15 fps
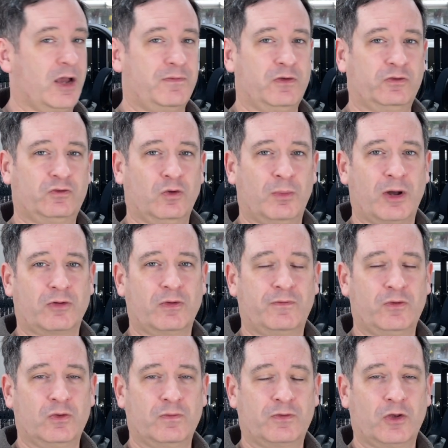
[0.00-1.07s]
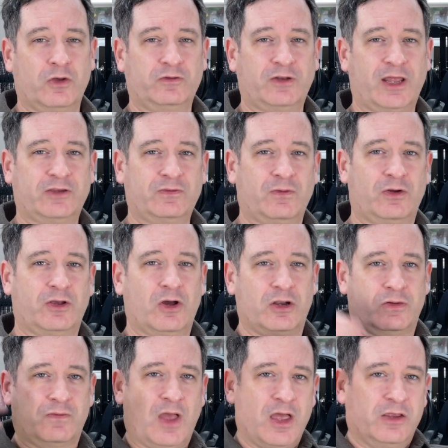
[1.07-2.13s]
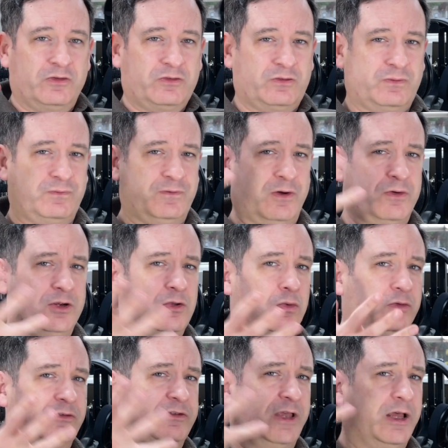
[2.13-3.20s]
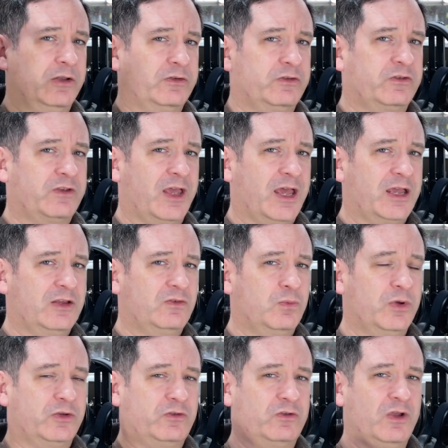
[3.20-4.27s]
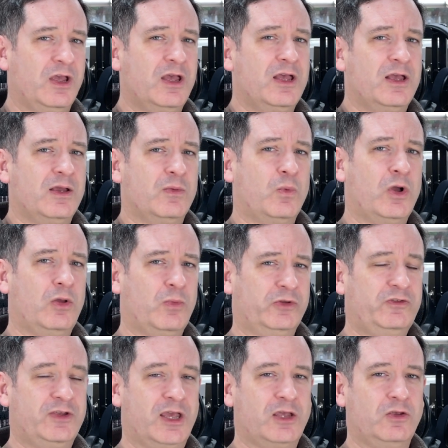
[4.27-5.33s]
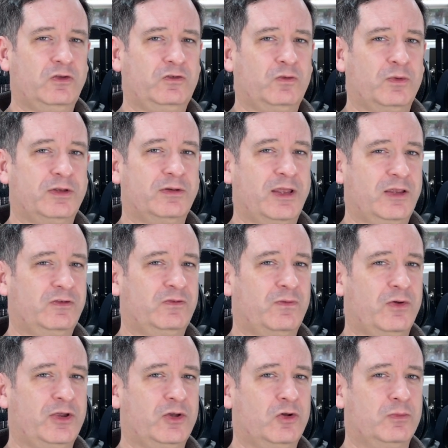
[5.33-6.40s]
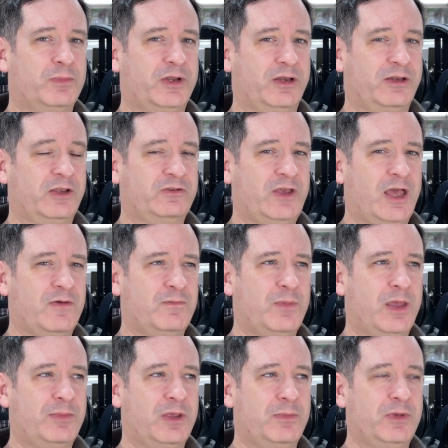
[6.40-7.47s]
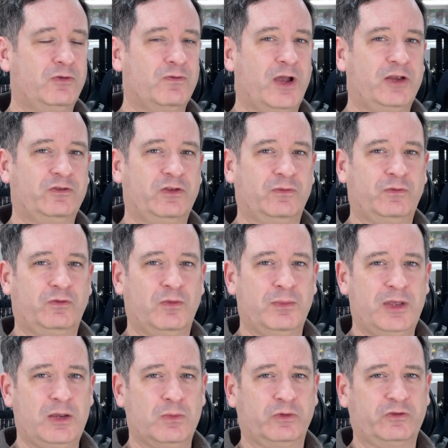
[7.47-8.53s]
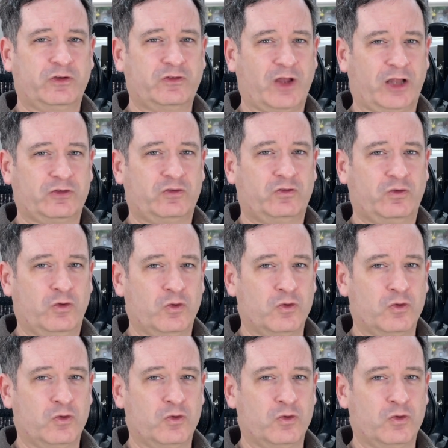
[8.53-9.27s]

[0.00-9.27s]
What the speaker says: you saw my review of those, it has a very kind of spherical sound stage, which, well, once you get used to it, is very good, but it does have maybe a mid-range that, to me, was a touch too